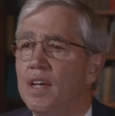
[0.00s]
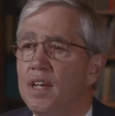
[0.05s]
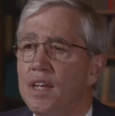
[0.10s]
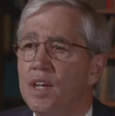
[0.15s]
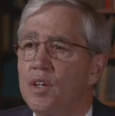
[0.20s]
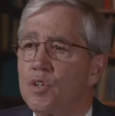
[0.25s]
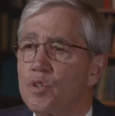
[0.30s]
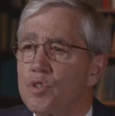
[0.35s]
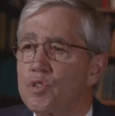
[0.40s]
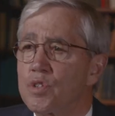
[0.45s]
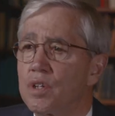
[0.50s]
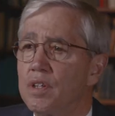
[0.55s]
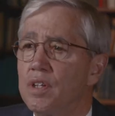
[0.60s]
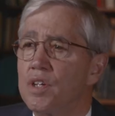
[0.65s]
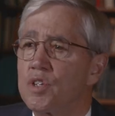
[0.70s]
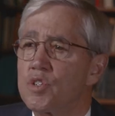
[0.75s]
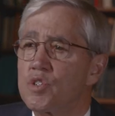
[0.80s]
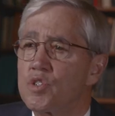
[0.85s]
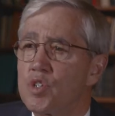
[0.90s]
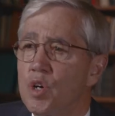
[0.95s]
He and
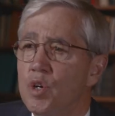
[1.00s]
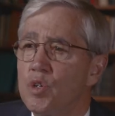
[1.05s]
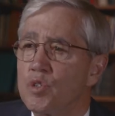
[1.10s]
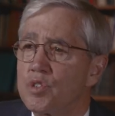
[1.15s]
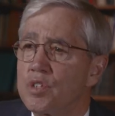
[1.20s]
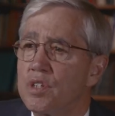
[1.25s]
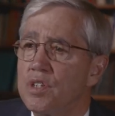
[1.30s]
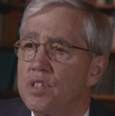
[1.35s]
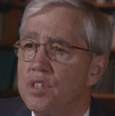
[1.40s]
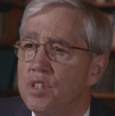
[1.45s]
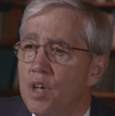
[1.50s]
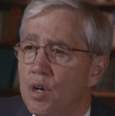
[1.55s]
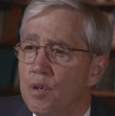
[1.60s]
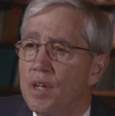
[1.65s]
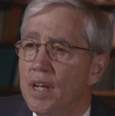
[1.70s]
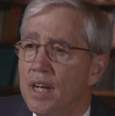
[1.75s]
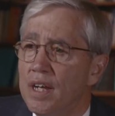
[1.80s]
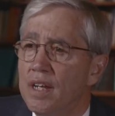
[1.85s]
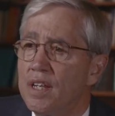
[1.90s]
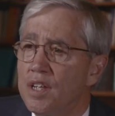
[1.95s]
Ursula chose to
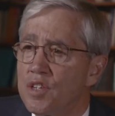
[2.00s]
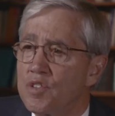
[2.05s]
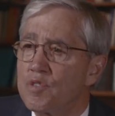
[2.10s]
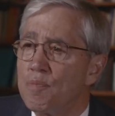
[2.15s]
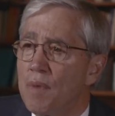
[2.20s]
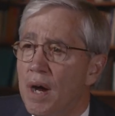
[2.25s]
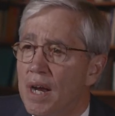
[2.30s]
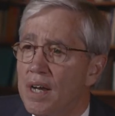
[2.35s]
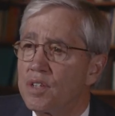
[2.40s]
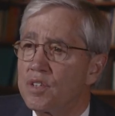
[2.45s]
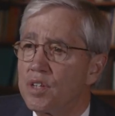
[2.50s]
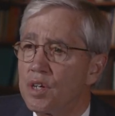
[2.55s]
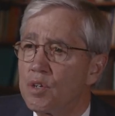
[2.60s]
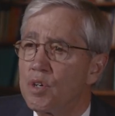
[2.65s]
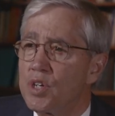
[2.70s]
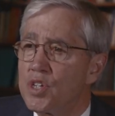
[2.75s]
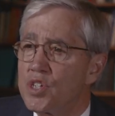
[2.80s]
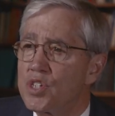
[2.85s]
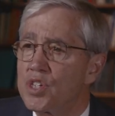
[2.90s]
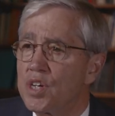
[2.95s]
donate his
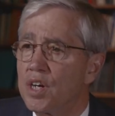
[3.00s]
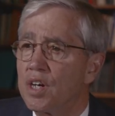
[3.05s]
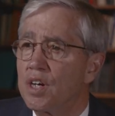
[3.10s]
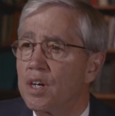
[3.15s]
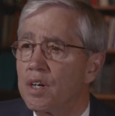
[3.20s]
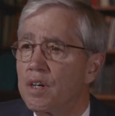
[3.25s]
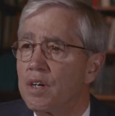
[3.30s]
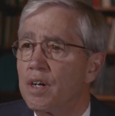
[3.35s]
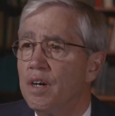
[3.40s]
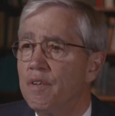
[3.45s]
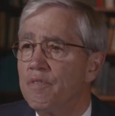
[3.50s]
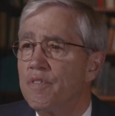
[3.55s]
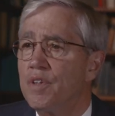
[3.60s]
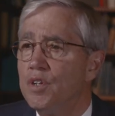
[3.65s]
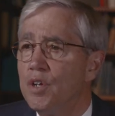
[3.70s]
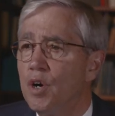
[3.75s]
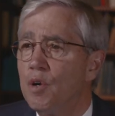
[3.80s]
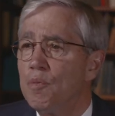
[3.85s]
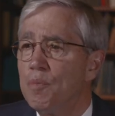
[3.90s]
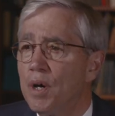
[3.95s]
monetary share of the
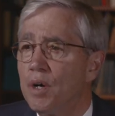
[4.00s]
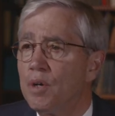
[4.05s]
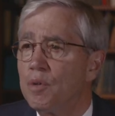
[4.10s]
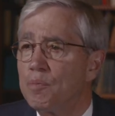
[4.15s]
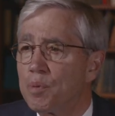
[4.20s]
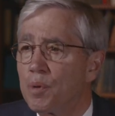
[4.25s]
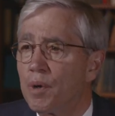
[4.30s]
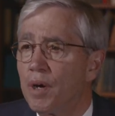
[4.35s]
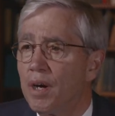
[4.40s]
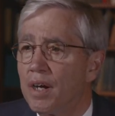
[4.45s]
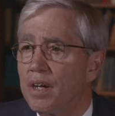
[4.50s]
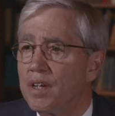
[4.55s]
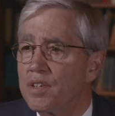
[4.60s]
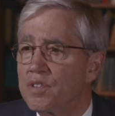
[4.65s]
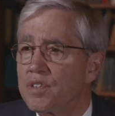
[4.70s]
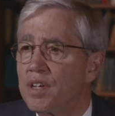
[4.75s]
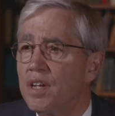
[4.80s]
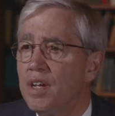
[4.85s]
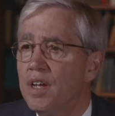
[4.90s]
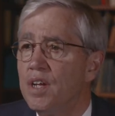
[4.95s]
Nobel
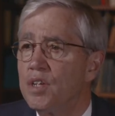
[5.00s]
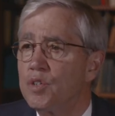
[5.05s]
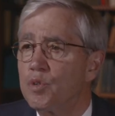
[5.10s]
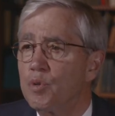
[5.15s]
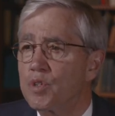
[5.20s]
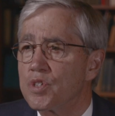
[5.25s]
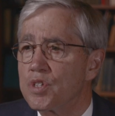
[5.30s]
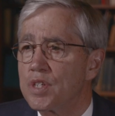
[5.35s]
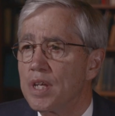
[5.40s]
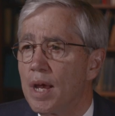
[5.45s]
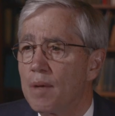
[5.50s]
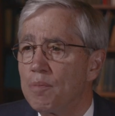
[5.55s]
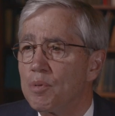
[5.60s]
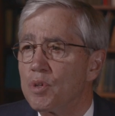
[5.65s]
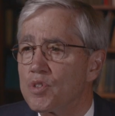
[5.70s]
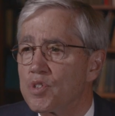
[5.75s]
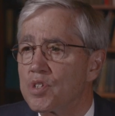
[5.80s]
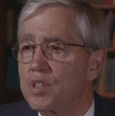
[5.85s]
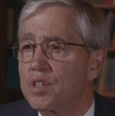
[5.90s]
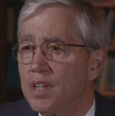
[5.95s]
Prize to
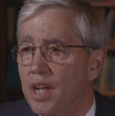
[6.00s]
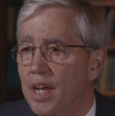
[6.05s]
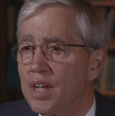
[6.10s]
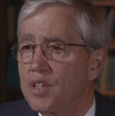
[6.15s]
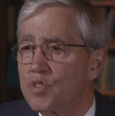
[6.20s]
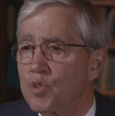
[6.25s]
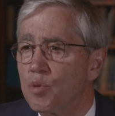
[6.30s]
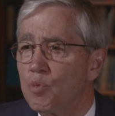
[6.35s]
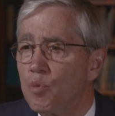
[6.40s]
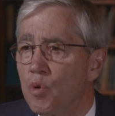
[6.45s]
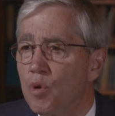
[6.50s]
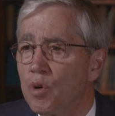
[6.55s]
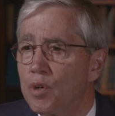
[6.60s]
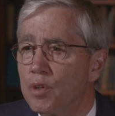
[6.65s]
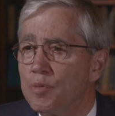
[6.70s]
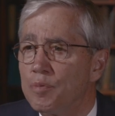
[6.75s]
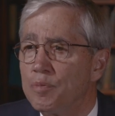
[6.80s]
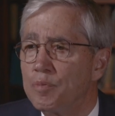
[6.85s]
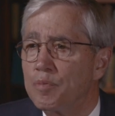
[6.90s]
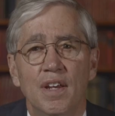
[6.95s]
establish tonight's
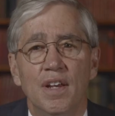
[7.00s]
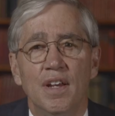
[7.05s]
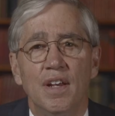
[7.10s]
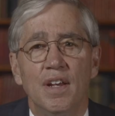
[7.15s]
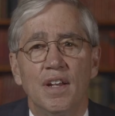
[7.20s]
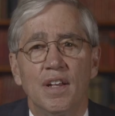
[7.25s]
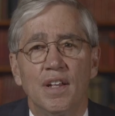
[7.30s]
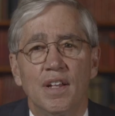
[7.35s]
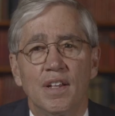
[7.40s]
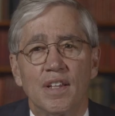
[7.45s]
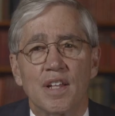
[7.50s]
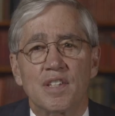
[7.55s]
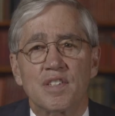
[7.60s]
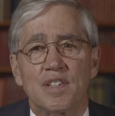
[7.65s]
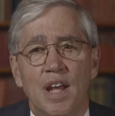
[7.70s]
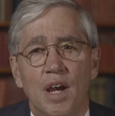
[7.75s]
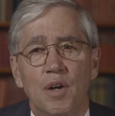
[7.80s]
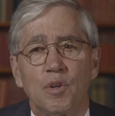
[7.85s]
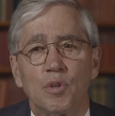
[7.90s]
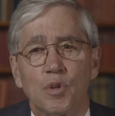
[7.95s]
award. Let's
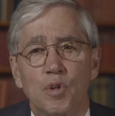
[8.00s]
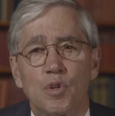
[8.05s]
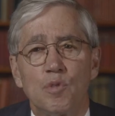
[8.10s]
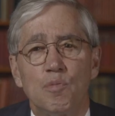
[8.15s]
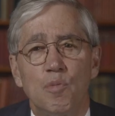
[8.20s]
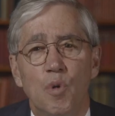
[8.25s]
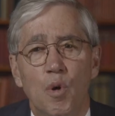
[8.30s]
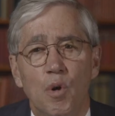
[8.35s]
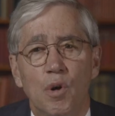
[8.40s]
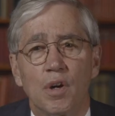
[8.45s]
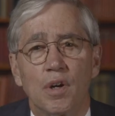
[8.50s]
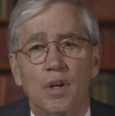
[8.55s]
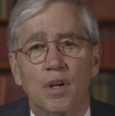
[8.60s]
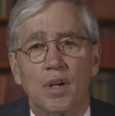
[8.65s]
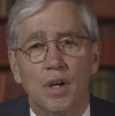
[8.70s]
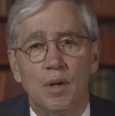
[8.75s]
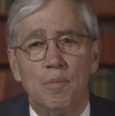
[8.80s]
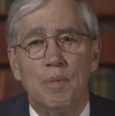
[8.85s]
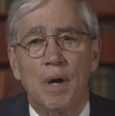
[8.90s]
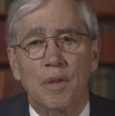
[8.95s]
now learn
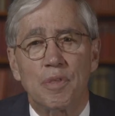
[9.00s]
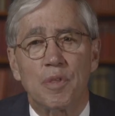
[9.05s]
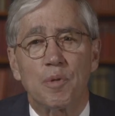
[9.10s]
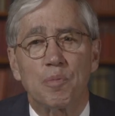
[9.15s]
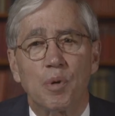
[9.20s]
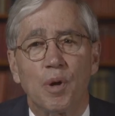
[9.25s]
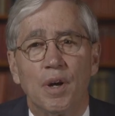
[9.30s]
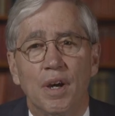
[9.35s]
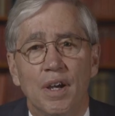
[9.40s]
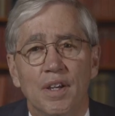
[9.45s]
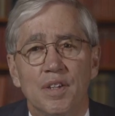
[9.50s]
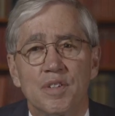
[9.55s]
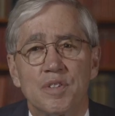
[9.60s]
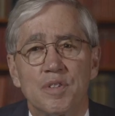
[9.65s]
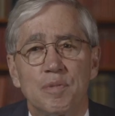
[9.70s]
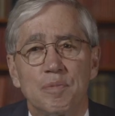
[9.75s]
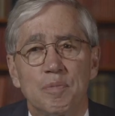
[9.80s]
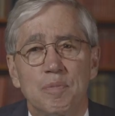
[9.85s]
more about the prize.